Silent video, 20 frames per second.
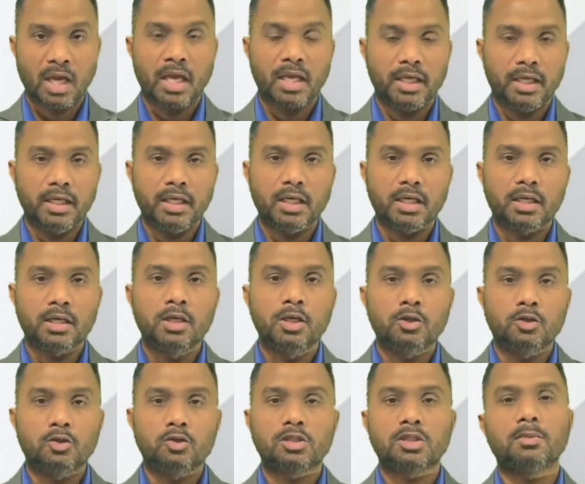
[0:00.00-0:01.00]
Here
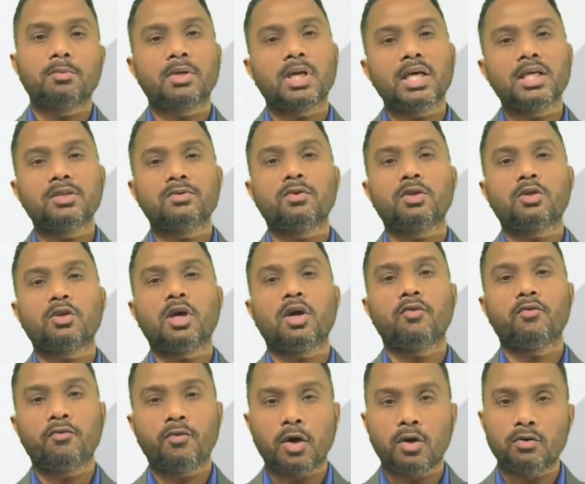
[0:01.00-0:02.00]
you summarize what you
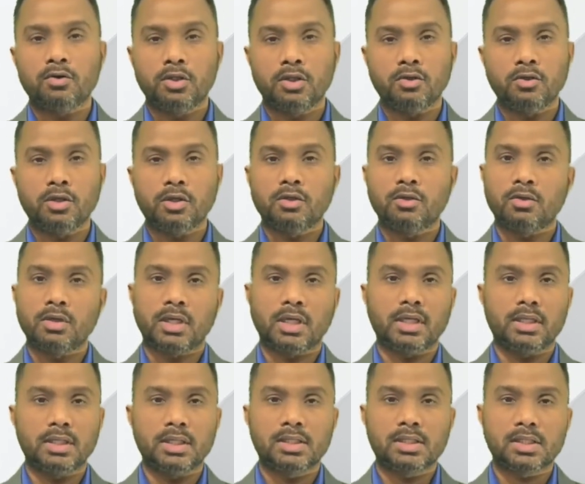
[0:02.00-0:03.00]
have found during your
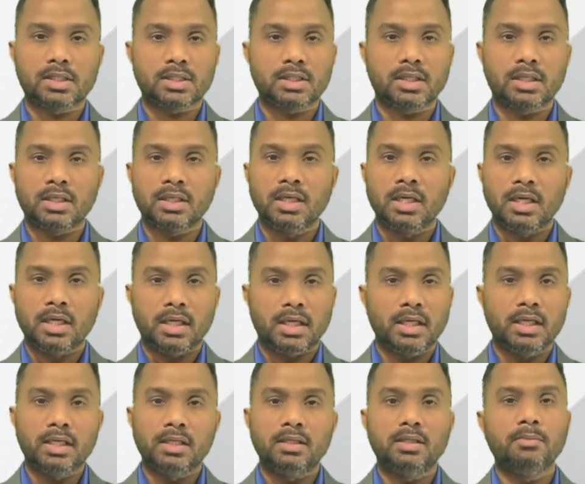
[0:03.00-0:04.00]
discussion
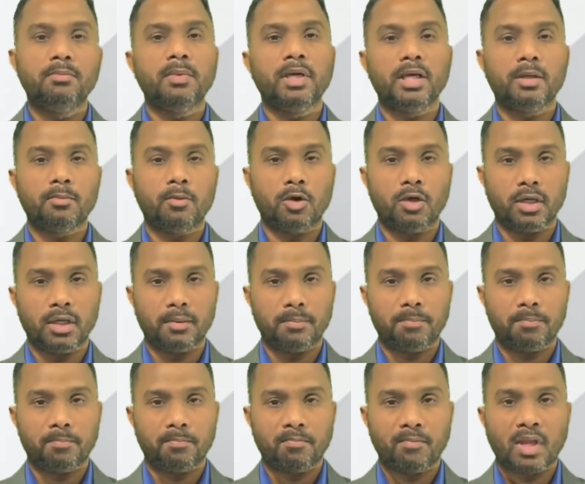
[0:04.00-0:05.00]
in the main body.
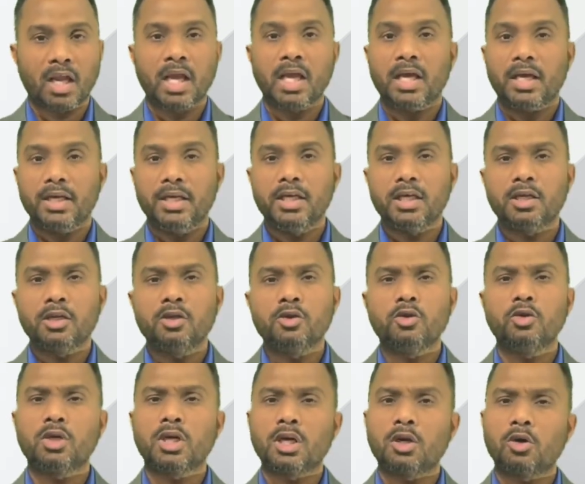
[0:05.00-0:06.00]
Here
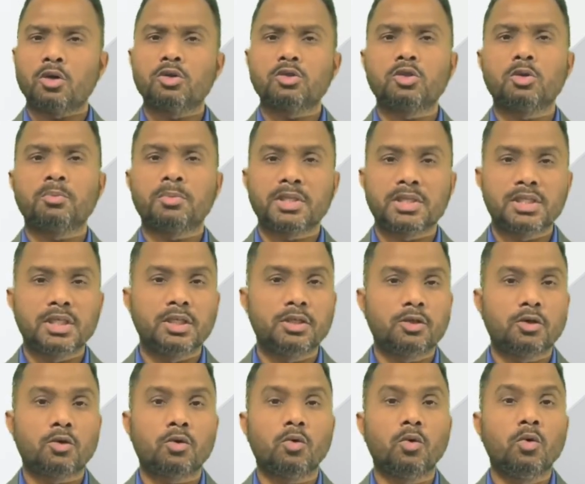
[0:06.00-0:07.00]
you can also present
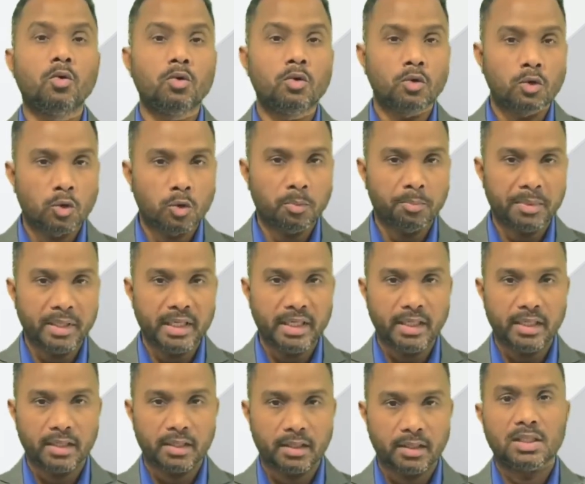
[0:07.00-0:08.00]
your own
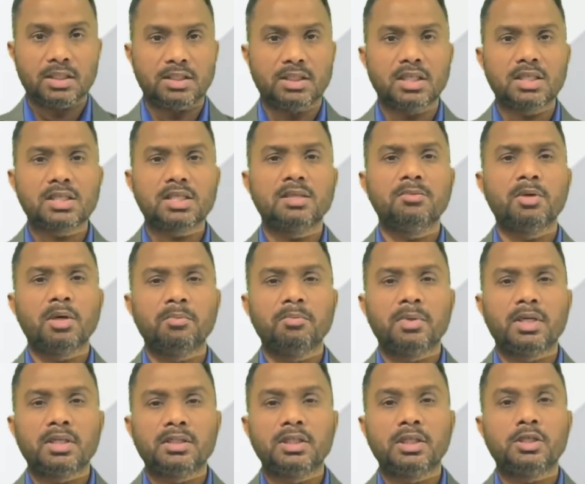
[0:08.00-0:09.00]
opinion. Just
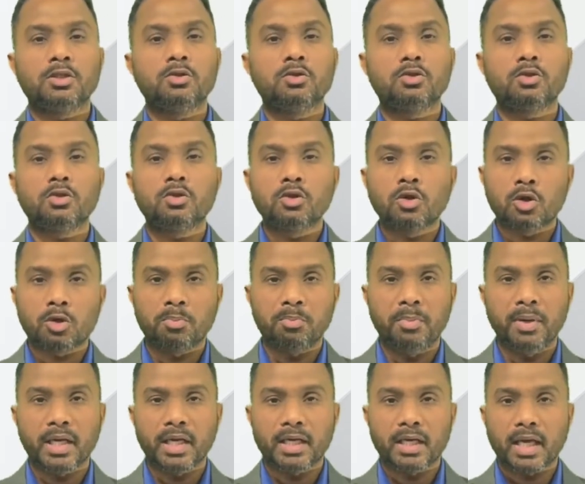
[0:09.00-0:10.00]
remember that you should not
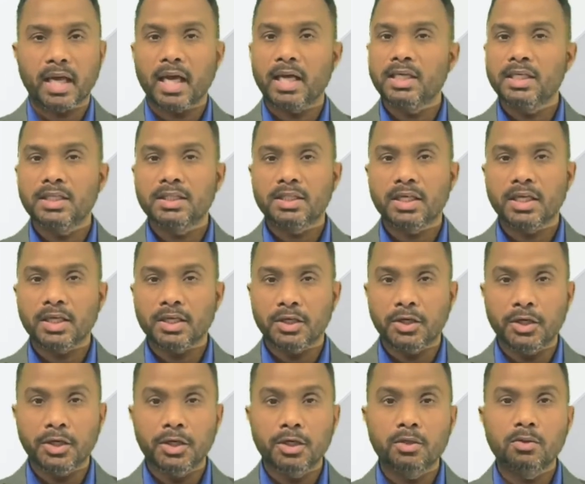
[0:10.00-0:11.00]
bring
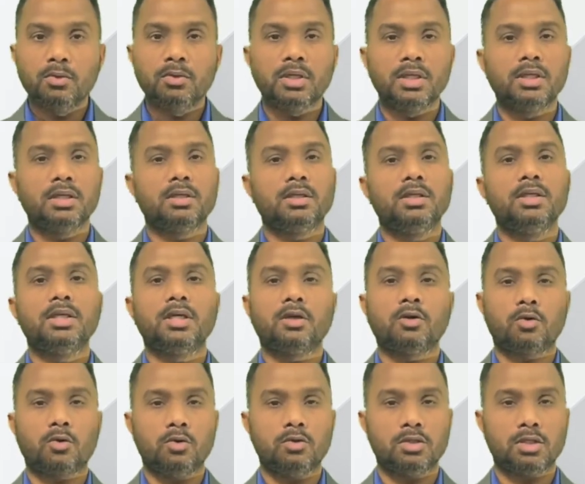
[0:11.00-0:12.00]
anything new in the
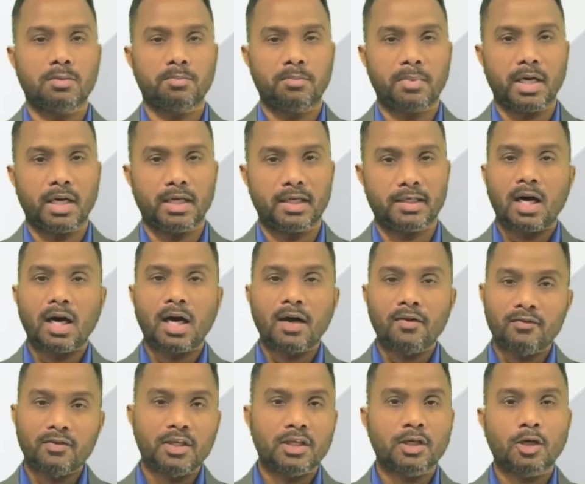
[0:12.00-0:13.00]
conclusion part.
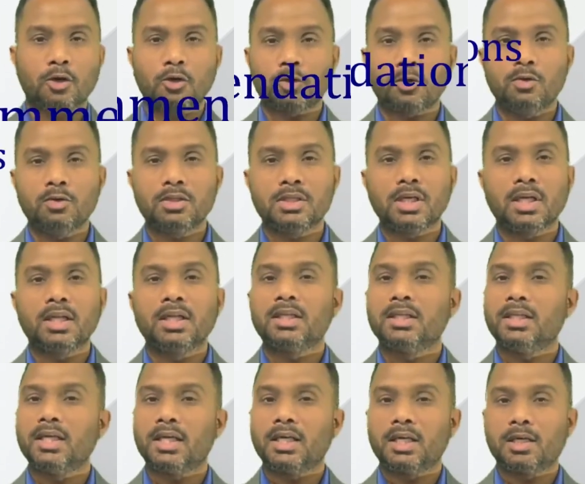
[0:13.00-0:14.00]
After conclusion,
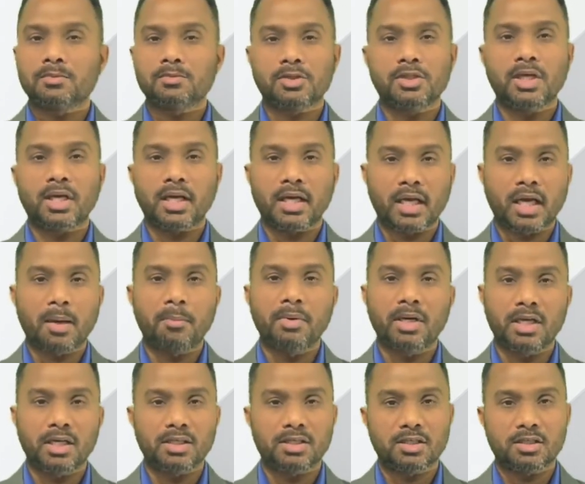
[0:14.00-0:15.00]
then comes the
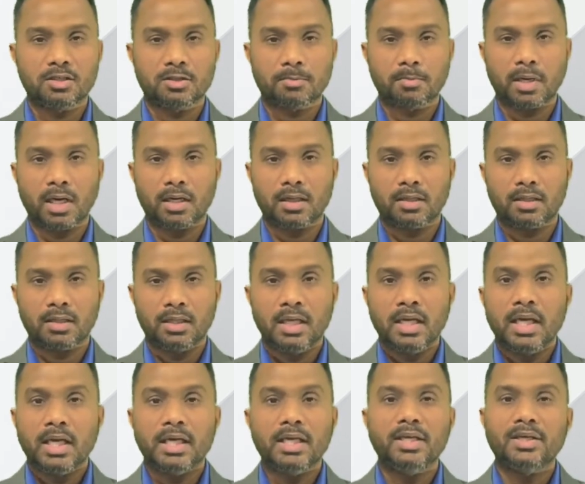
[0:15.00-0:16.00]
recommendations part.
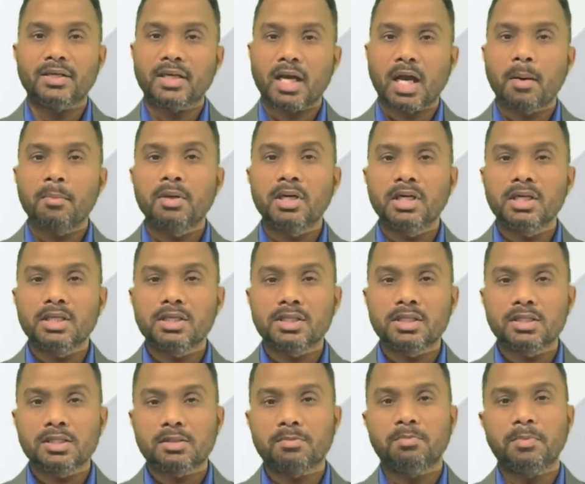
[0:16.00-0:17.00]
In
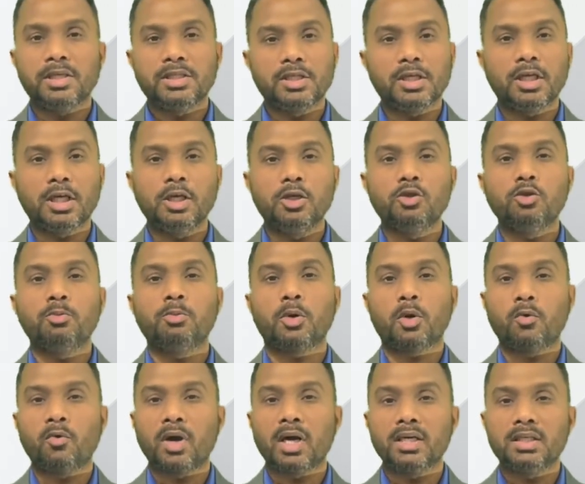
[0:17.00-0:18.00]
recommendations, basically you
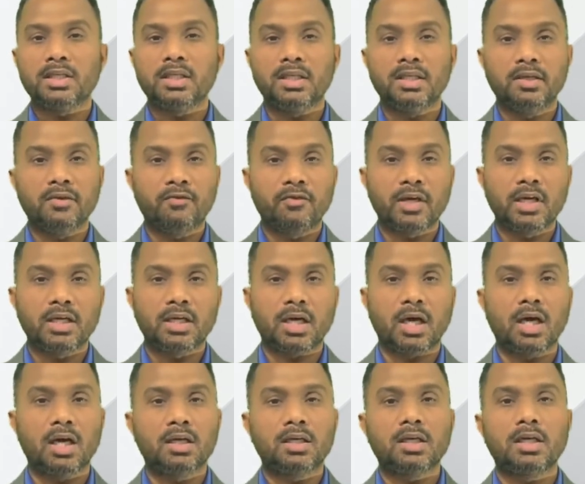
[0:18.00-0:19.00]
provide the different
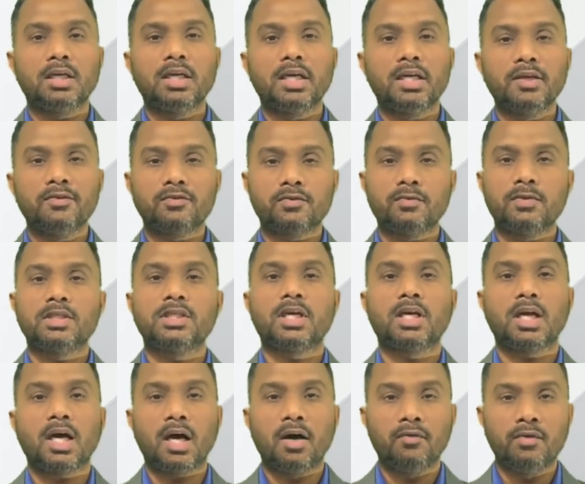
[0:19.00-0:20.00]
alternatives which are
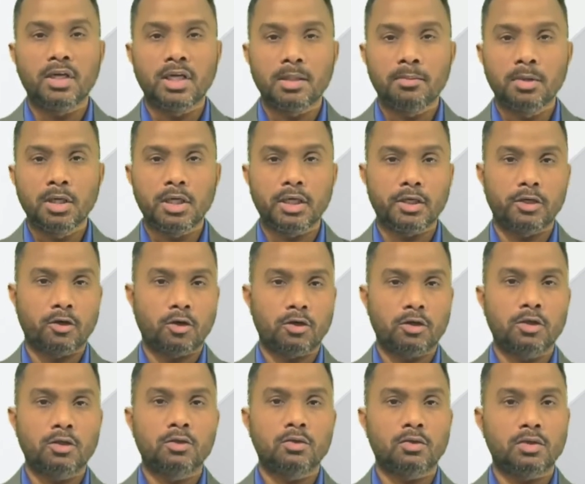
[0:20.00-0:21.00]
available in
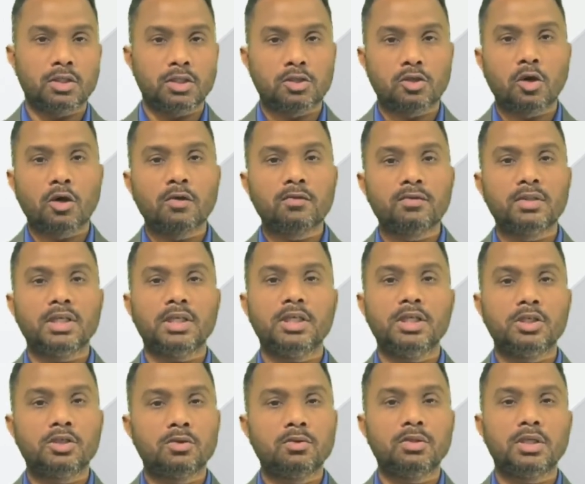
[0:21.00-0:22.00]
order to resolve the
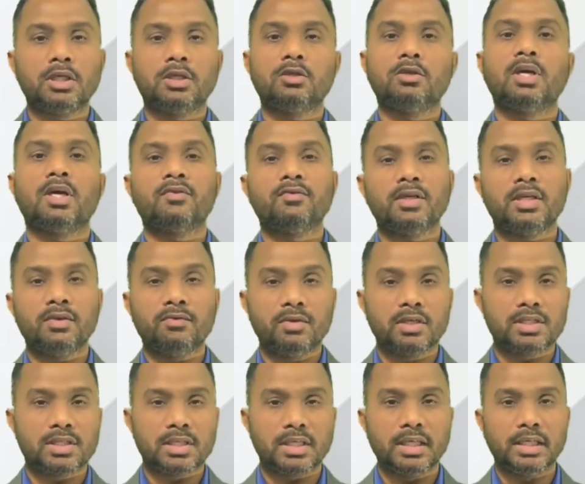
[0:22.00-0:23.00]
issue that you have
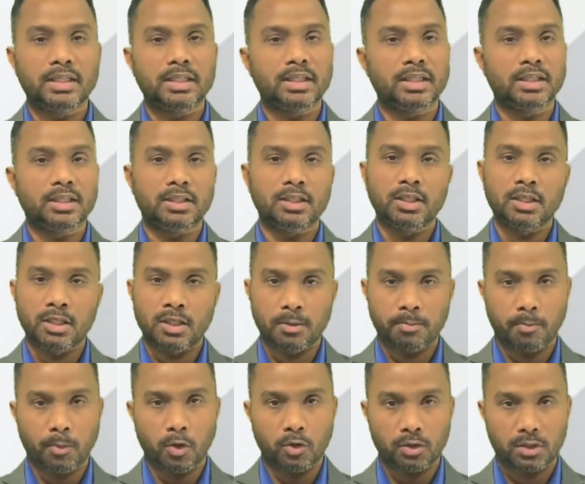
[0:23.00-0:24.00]
investigated in the
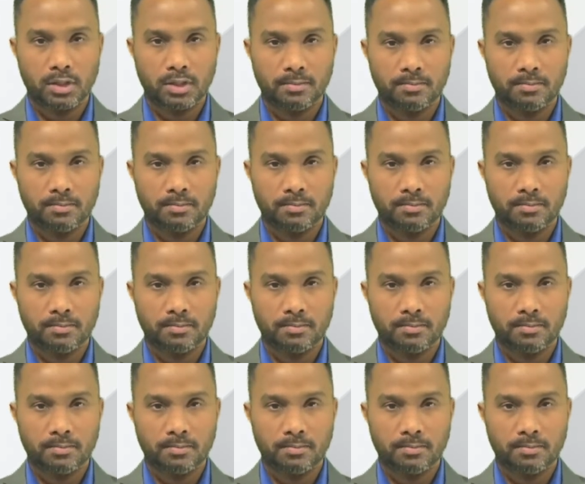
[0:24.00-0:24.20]
report.